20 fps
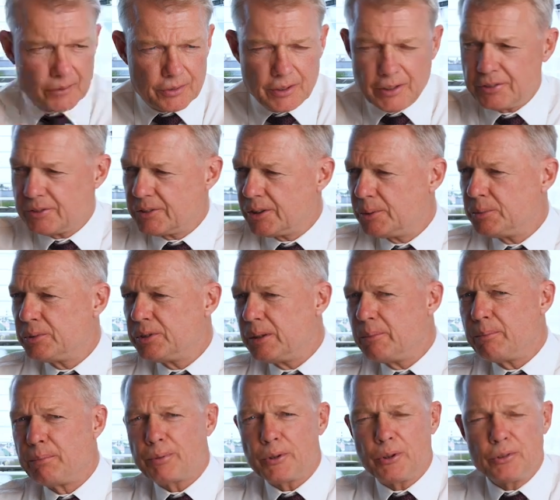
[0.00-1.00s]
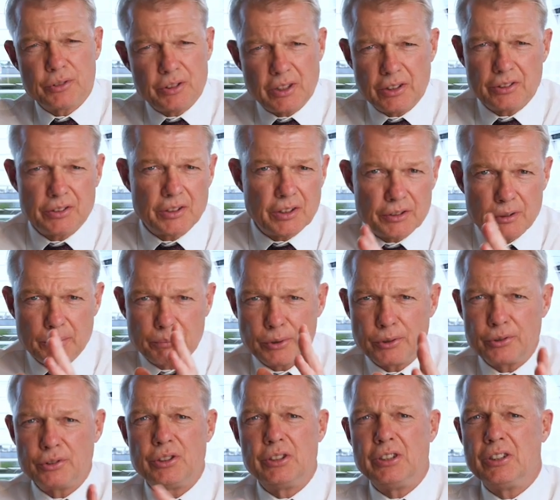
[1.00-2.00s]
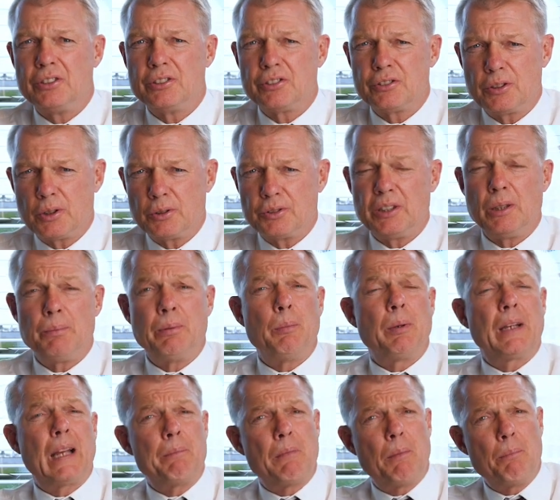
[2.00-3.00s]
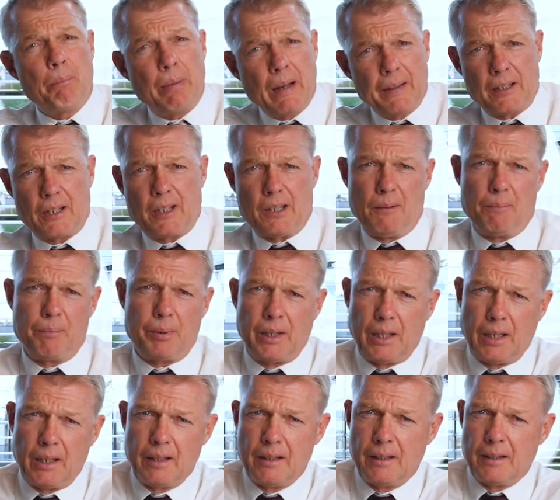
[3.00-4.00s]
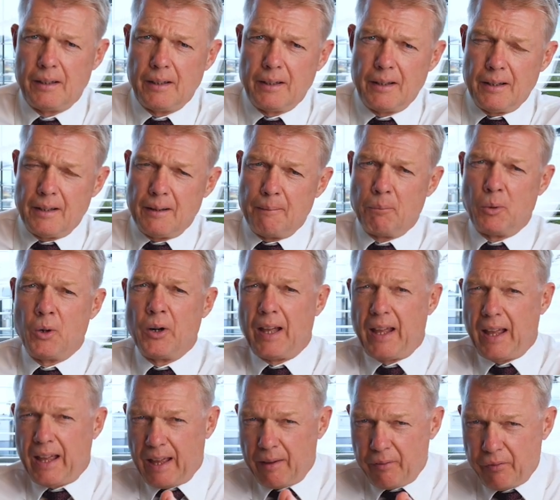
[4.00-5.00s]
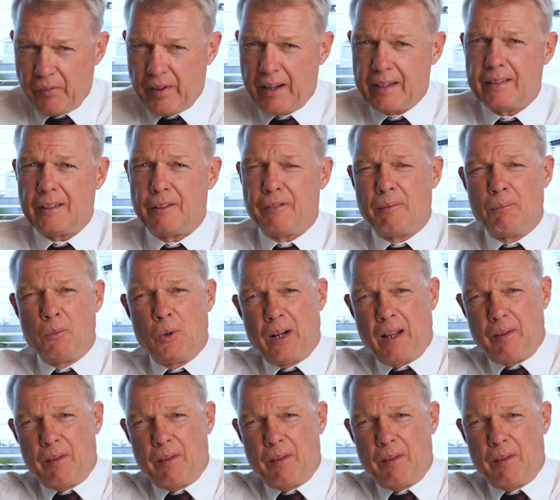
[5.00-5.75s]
systems and processes and procedures. So CTP became a better company, more effective and more